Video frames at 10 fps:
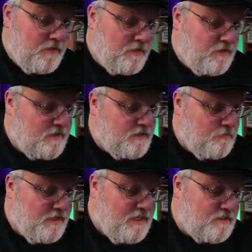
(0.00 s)
the other thing
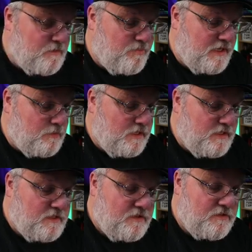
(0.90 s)
that we need to compare
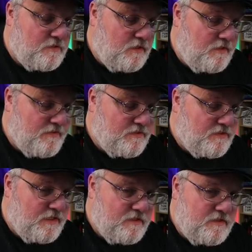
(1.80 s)
with is
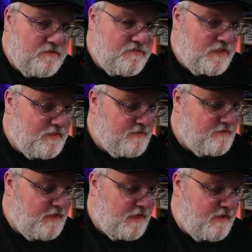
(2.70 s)
obviously the
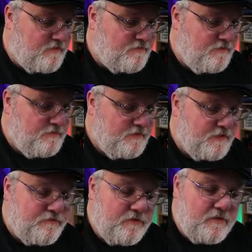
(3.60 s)
devices have
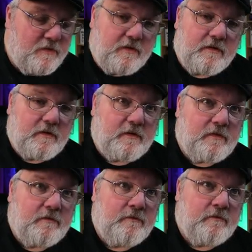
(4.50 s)
different
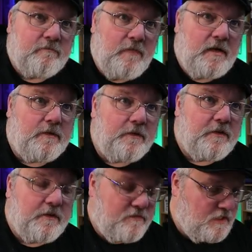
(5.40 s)

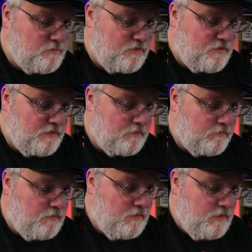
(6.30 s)
modes available to you.
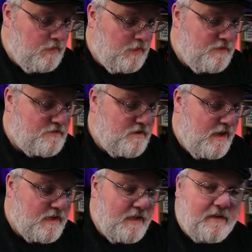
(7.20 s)
On the
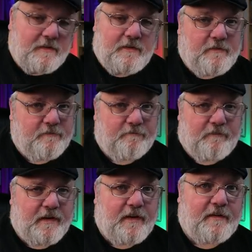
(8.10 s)
Drag X,
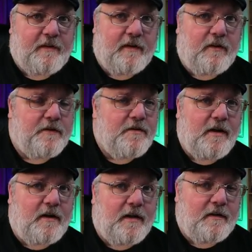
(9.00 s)
like I said, all you
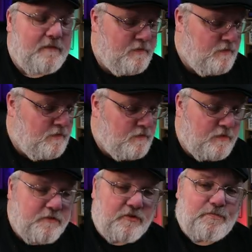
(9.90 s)
got
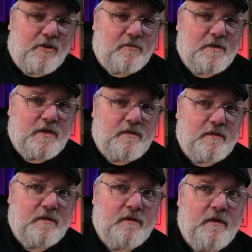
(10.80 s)
is your smart
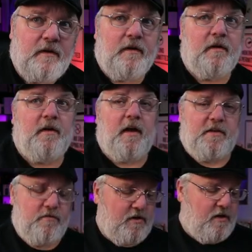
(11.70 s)
mode
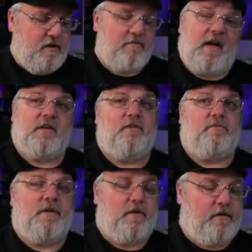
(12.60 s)
and you've got your
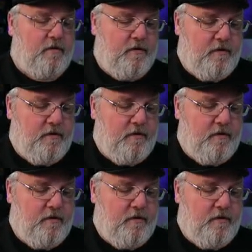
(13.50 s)
manual mode.